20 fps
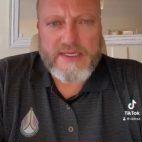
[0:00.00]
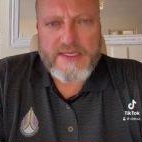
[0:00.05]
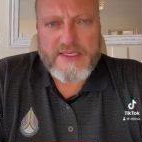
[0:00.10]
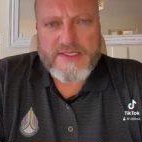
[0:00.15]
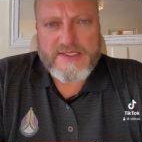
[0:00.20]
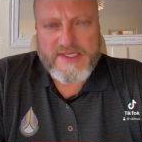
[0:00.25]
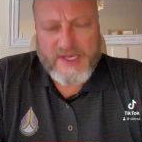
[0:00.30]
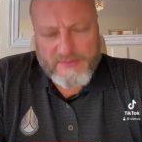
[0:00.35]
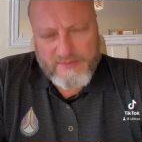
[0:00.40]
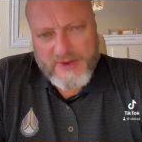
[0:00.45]

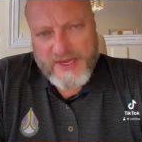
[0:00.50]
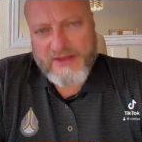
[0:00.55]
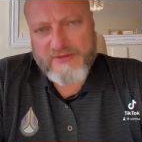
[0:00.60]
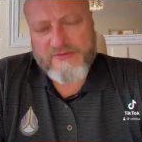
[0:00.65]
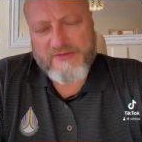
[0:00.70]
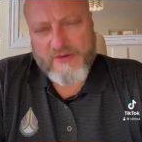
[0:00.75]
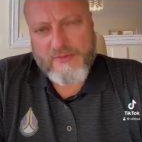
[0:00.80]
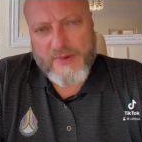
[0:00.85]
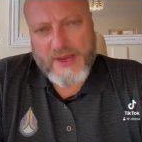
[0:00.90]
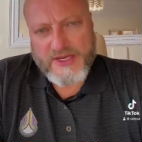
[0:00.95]
some
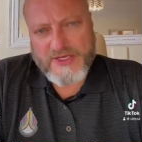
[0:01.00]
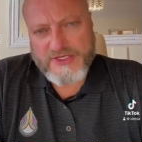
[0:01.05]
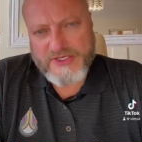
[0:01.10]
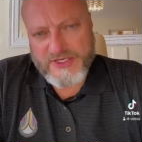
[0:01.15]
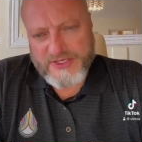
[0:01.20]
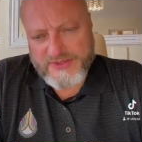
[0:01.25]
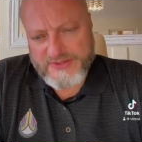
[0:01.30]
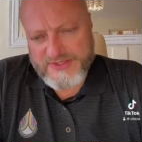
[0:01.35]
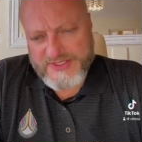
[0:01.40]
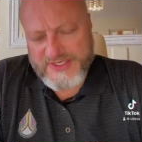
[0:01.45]

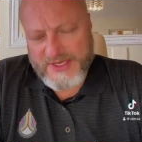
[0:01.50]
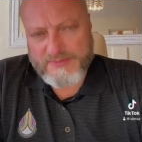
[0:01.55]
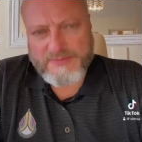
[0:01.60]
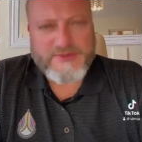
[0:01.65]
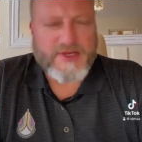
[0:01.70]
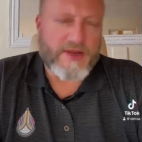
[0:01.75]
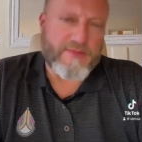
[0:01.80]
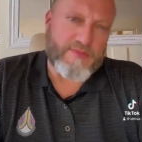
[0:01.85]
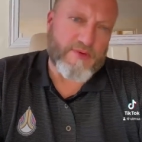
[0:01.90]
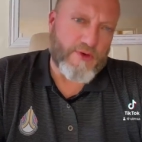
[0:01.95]
information, some
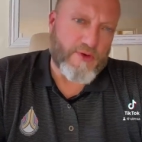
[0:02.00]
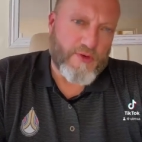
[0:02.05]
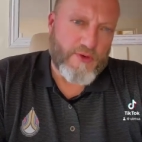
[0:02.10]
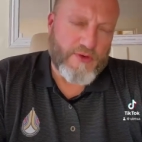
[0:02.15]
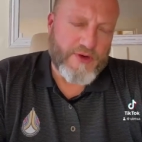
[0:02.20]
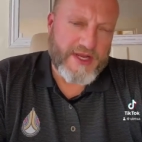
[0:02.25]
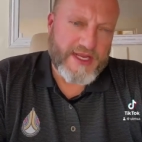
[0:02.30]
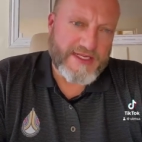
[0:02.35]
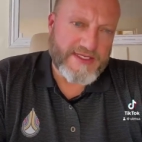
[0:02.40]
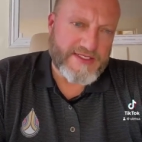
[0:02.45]
tape
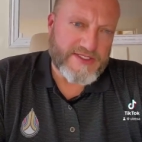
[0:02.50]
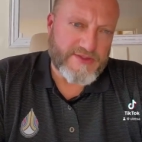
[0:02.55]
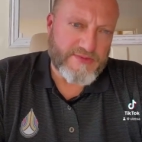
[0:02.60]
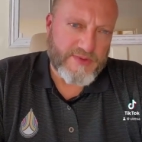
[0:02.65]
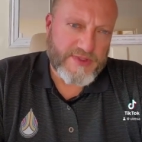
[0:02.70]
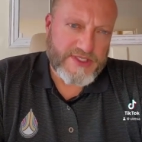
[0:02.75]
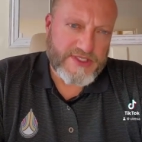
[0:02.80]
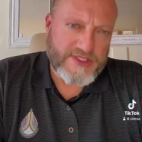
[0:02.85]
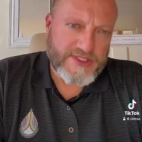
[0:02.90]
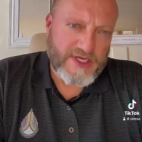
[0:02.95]
recordings,
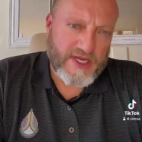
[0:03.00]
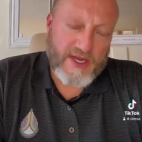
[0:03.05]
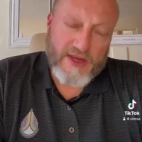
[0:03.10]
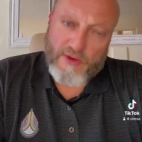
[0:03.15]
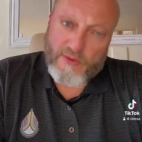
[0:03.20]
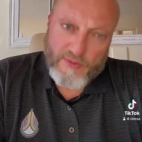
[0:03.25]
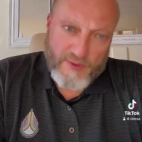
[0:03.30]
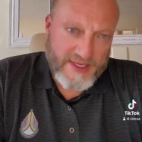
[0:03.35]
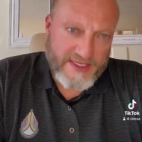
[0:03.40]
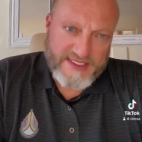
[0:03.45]
which I
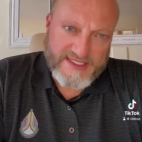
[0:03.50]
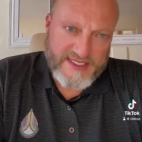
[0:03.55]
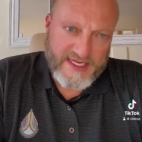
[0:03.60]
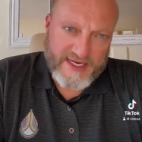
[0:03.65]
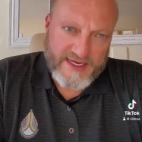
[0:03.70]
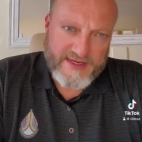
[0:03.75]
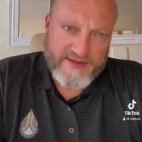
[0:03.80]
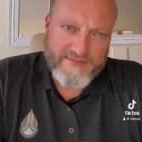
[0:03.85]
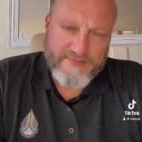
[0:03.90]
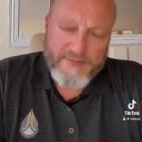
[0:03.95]
always
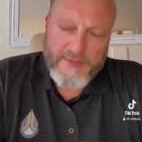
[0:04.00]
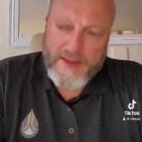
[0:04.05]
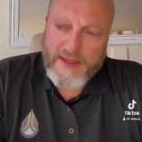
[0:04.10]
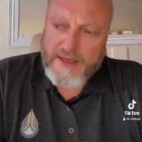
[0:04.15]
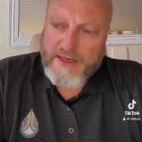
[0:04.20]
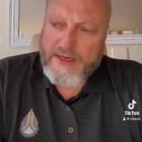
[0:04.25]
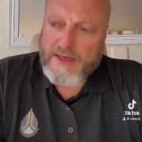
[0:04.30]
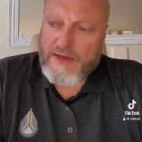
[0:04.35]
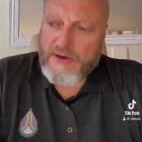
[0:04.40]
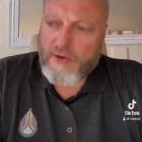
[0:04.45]
say
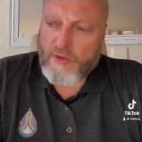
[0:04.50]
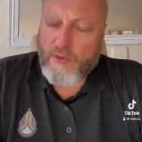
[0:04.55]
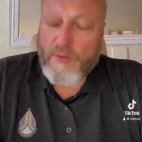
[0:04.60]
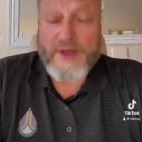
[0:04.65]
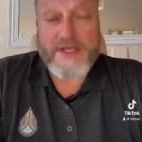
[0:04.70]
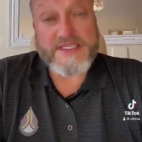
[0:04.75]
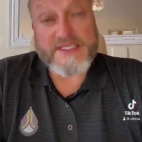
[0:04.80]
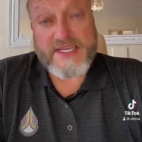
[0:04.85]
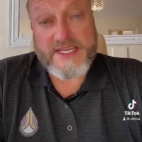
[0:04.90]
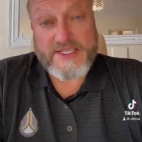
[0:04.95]

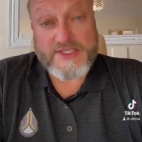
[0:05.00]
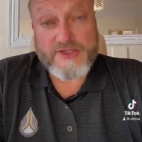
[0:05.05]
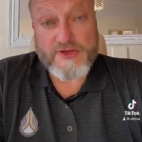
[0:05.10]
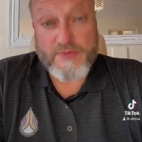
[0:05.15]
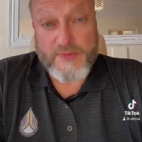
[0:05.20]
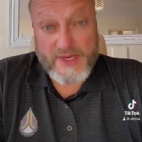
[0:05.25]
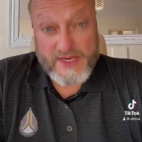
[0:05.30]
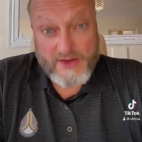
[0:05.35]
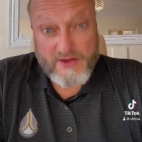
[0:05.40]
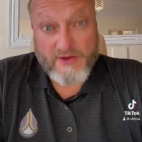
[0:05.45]
always needs to
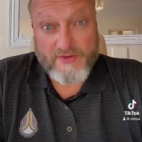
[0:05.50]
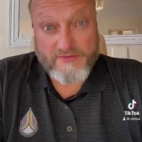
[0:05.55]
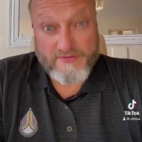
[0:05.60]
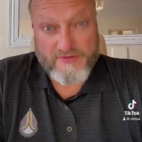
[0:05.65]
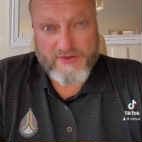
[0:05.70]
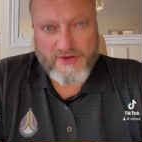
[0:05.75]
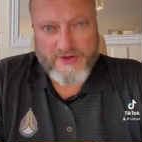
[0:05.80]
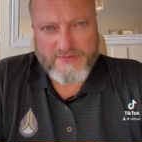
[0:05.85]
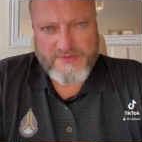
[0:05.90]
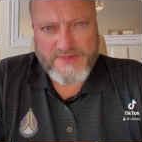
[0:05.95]
be
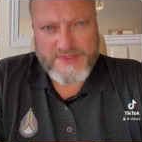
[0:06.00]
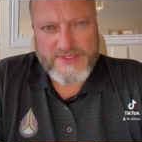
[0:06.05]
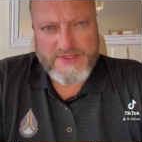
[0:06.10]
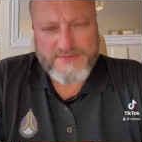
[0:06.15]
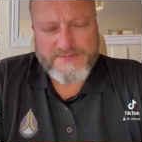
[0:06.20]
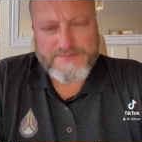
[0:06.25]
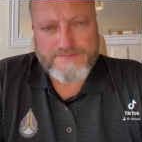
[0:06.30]
confirmed,